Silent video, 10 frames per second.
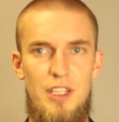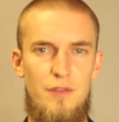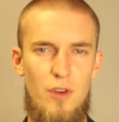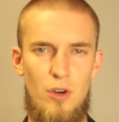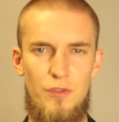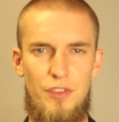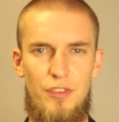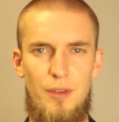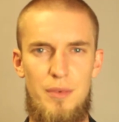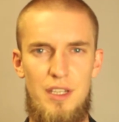It
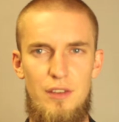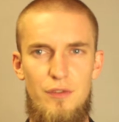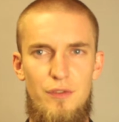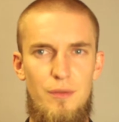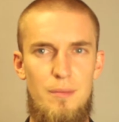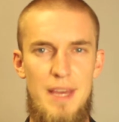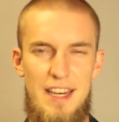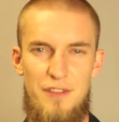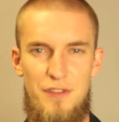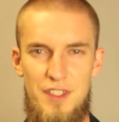involves a bit of
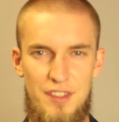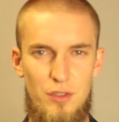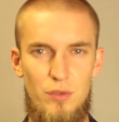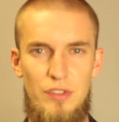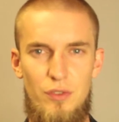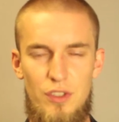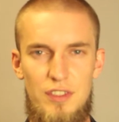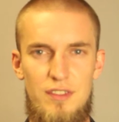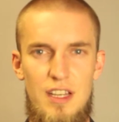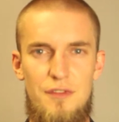metaphysical sort
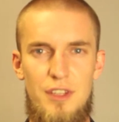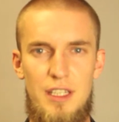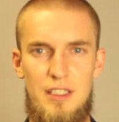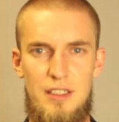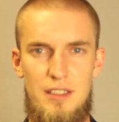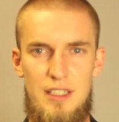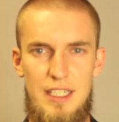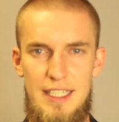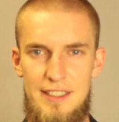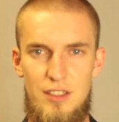of stuff like
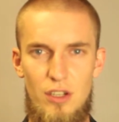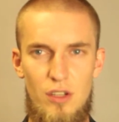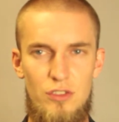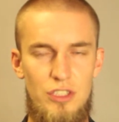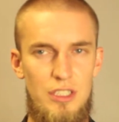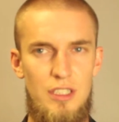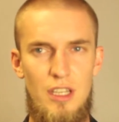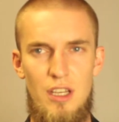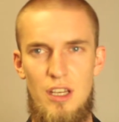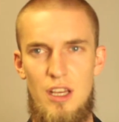kinesiology,
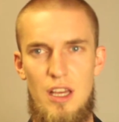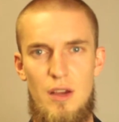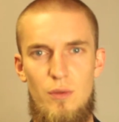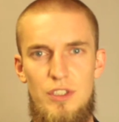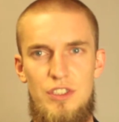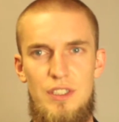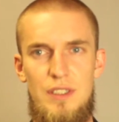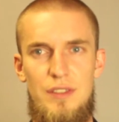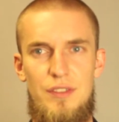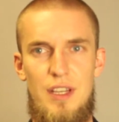which
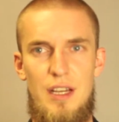is